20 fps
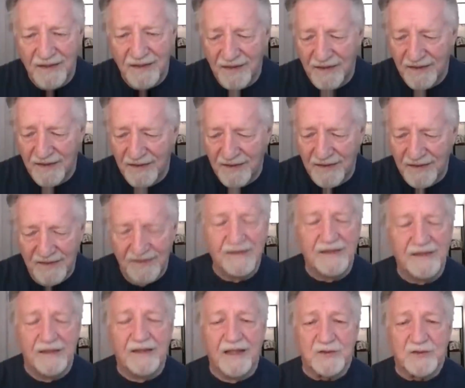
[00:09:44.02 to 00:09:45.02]
that's who'll get
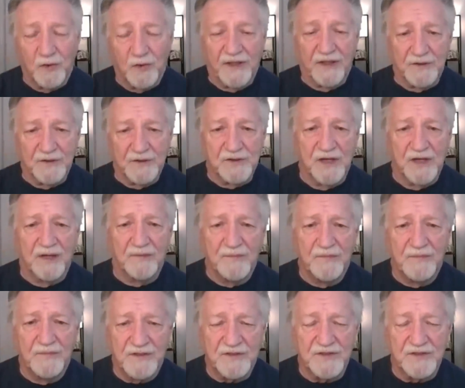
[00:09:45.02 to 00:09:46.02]
the job as the new
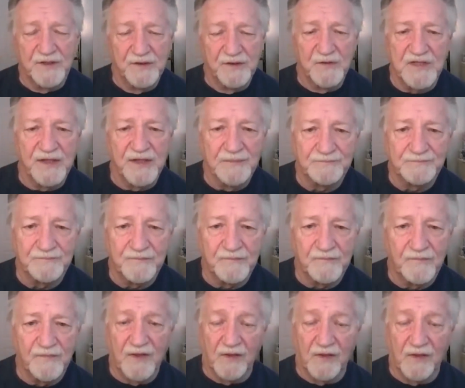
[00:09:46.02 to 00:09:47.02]
Sonny. In other words,
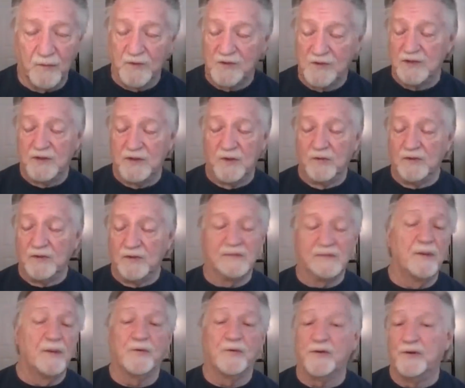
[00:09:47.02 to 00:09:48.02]
don't come up with a new
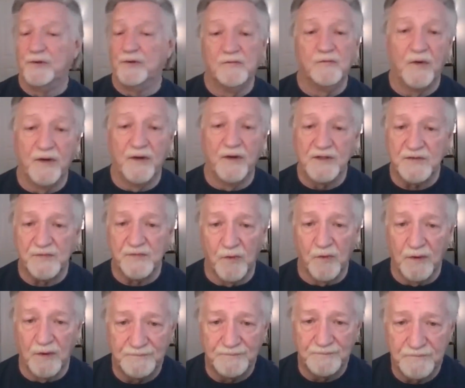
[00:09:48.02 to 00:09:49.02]
voice for it.
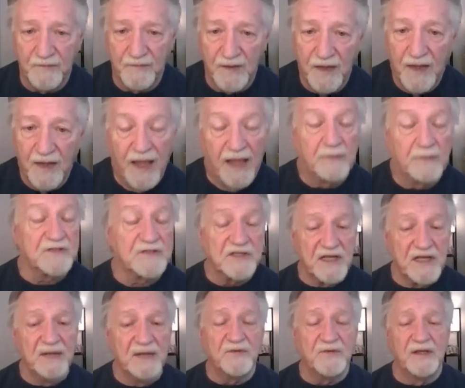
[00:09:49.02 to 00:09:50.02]
And it was the same thing for
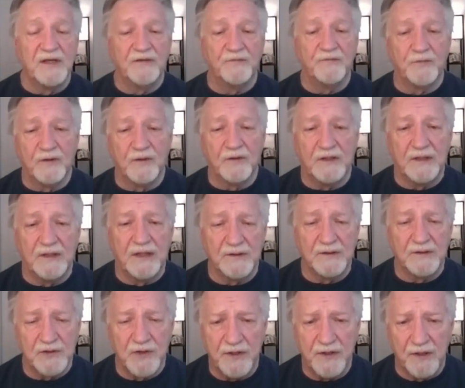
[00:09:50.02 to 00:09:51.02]
Count Chocula.
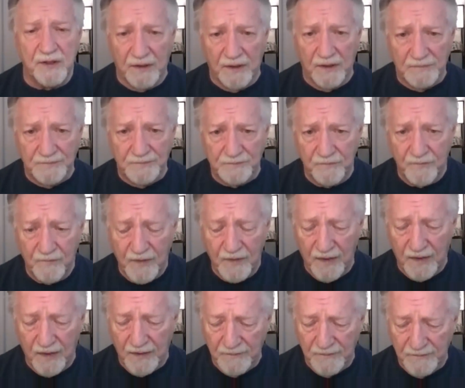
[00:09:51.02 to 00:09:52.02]
Uh,
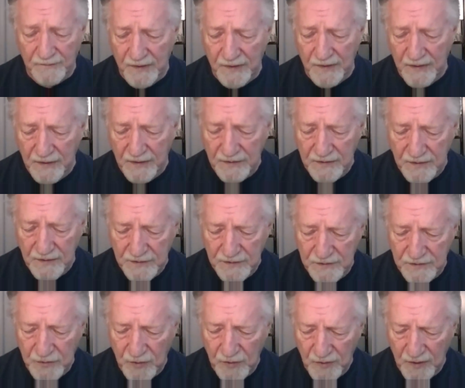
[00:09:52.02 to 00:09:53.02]
George, um,
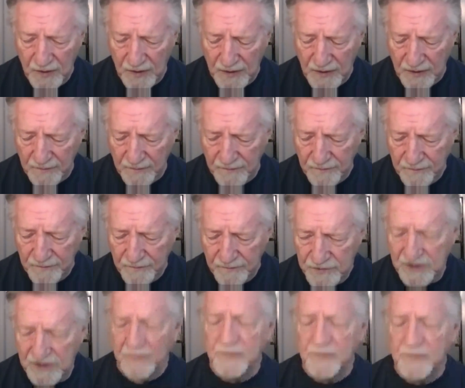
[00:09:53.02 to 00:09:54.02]
Jim Dukas had been
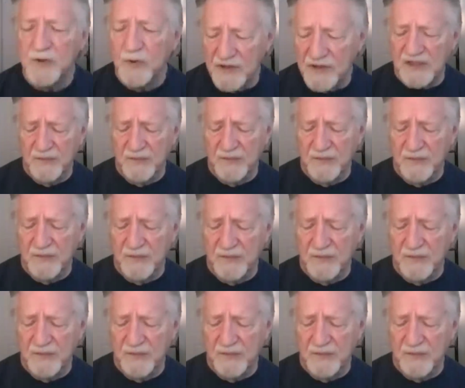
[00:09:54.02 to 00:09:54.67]
doing it for years